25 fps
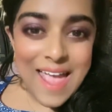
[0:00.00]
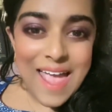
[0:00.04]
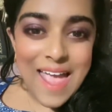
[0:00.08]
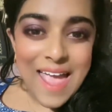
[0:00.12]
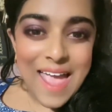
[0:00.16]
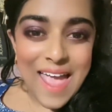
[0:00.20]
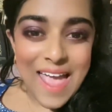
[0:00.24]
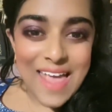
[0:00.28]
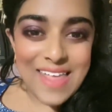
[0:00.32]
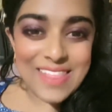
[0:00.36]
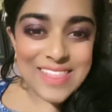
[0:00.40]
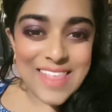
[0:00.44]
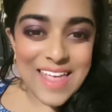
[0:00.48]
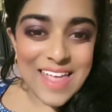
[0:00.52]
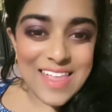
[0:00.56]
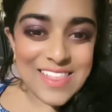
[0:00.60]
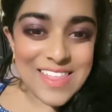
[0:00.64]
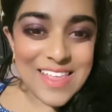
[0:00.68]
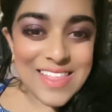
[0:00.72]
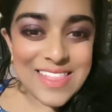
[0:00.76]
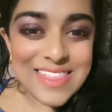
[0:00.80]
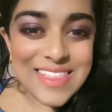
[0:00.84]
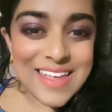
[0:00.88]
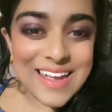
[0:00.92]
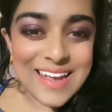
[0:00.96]
and then
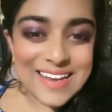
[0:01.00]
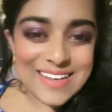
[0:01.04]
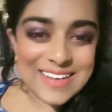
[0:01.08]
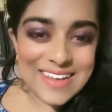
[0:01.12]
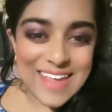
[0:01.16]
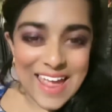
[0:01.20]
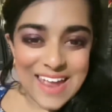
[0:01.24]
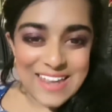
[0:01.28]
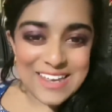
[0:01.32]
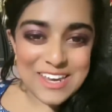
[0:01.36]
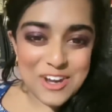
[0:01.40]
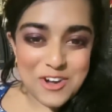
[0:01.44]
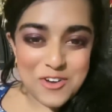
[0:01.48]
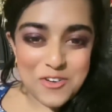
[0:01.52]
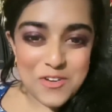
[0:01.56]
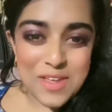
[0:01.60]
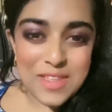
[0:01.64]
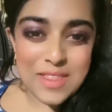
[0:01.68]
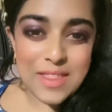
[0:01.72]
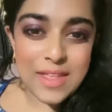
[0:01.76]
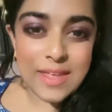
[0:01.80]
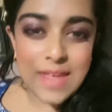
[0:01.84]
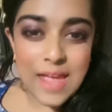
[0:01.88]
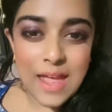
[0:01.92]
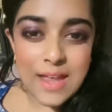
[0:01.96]
the third
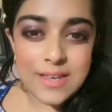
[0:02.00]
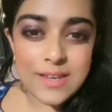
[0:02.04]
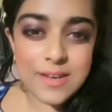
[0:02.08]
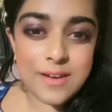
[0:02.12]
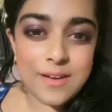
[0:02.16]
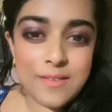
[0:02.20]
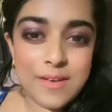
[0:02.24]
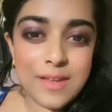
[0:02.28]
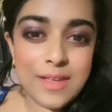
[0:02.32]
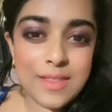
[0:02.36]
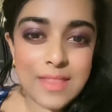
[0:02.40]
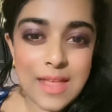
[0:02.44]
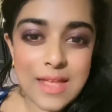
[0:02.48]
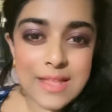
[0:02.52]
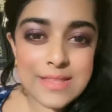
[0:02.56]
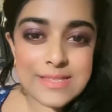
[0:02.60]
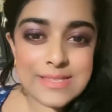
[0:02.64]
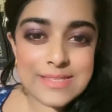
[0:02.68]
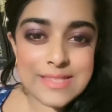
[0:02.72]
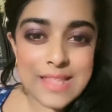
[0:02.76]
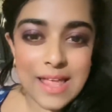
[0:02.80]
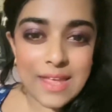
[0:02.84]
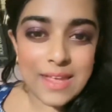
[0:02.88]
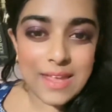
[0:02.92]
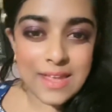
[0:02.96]
category, the category
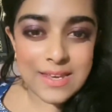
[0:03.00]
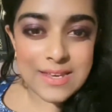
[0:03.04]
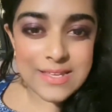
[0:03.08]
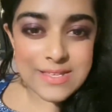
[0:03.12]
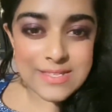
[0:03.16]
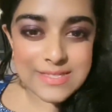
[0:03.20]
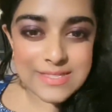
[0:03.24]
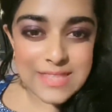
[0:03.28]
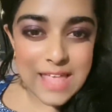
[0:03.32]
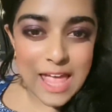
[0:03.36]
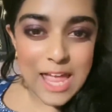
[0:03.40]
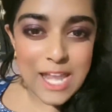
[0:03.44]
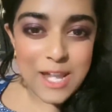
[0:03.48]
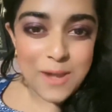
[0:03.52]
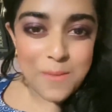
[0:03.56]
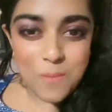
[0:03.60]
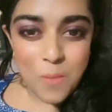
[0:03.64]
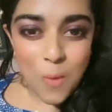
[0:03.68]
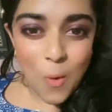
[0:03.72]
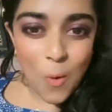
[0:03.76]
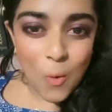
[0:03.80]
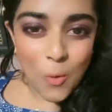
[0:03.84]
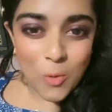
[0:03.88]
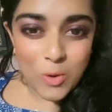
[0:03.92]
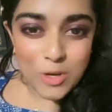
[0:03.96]
that's like in a Zen
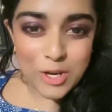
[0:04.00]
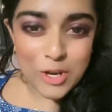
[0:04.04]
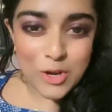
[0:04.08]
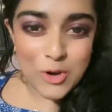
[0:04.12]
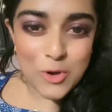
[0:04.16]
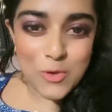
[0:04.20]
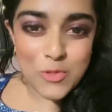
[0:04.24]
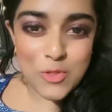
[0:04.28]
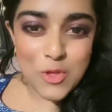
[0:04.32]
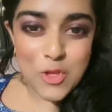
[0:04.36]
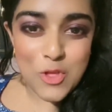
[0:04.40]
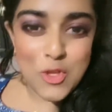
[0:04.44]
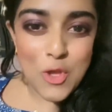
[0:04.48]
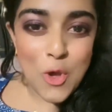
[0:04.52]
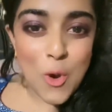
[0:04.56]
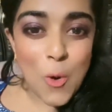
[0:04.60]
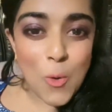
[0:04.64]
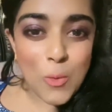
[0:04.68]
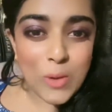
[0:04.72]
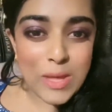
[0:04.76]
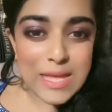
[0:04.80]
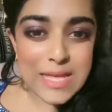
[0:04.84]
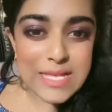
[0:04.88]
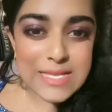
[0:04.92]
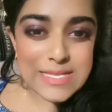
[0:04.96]
mode, you know, the
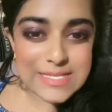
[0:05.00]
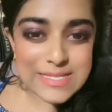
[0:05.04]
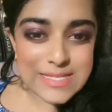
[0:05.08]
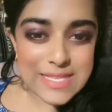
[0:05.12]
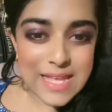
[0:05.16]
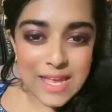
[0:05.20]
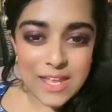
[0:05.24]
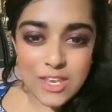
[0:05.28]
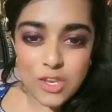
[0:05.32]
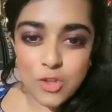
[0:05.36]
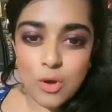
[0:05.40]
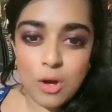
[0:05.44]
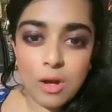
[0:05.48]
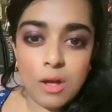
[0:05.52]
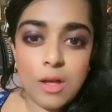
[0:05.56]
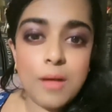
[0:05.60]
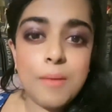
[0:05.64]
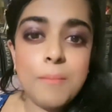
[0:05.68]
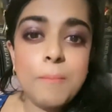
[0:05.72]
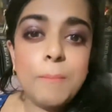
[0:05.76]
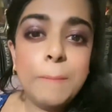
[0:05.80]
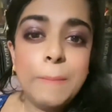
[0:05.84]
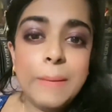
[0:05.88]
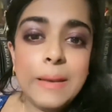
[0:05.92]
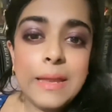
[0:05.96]
yogi state. You're
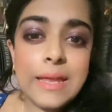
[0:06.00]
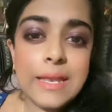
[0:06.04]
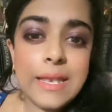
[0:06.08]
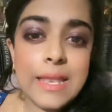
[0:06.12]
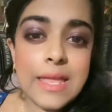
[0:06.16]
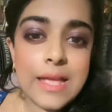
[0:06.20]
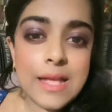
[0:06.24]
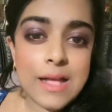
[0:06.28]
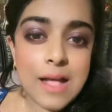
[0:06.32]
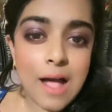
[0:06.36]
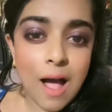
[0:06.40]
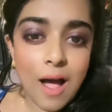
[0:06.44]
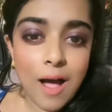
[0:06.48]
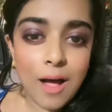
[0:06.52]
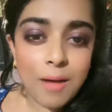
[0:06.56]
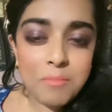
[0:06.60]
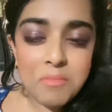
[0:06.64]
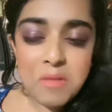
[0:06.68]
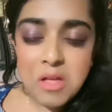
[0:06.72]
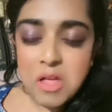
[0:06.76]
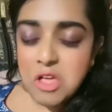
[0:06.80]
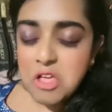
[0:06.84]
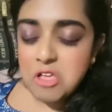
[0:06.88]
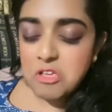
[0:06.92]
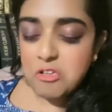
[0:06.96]
completely calm,
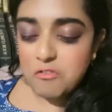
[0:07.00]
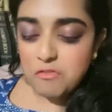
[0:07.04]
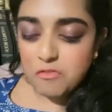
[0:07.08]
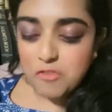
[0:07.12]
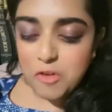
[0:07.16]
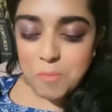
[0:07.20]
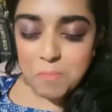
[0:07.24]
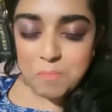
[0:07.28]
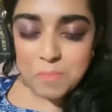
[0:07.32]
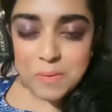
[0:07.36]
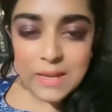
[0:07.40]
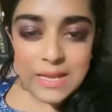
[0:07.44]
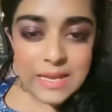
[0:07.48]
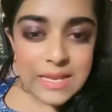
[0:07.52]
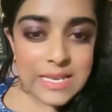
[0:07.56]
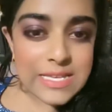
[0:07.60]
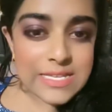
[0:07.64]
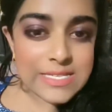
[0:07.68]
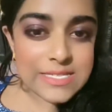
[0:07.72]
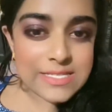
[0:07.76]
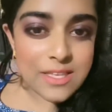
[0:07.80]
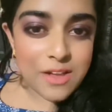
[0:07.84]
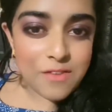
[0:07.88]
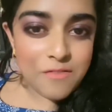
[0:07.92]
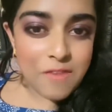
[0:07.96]
you've
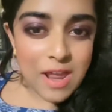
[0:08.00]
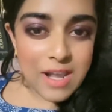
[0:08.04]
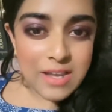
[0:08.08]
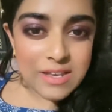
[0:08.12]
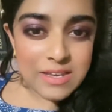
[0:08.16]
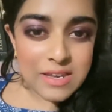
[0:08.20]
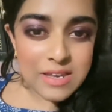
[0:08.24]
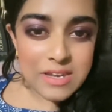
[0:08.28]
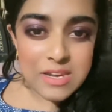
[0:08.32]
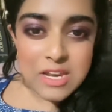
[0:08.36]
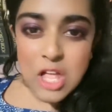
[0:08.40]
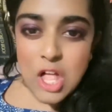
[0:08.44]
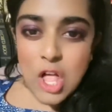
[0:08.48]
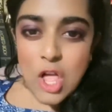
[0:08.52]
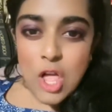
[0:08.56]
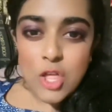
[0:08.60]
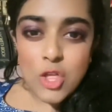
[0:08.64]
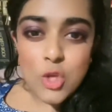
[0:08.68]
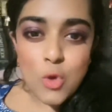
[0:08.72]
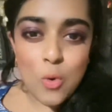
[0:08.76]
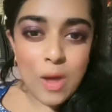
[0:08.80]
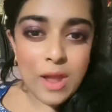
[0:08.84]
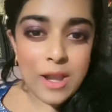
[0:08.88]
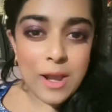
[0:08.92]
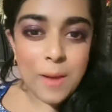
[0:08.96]
completely surrendered,
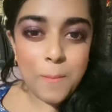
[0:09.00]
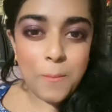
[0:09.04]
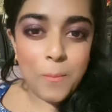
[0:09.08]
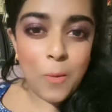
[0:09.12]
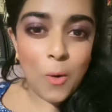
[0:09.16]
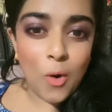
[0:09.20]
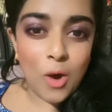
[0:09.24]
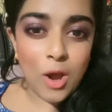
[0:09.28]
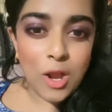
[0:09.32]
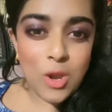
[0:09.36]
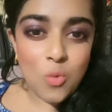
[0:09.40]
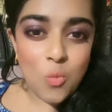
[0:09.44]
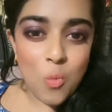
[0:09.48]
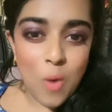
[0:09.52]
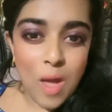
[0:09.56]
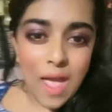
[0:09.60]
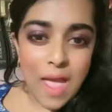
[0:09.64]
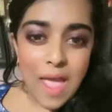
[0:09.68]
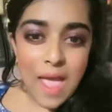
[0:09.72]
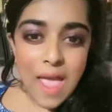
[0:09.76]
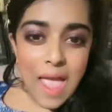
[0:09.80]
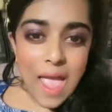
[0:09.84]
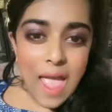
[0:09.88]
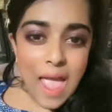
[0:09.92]
you're at a point where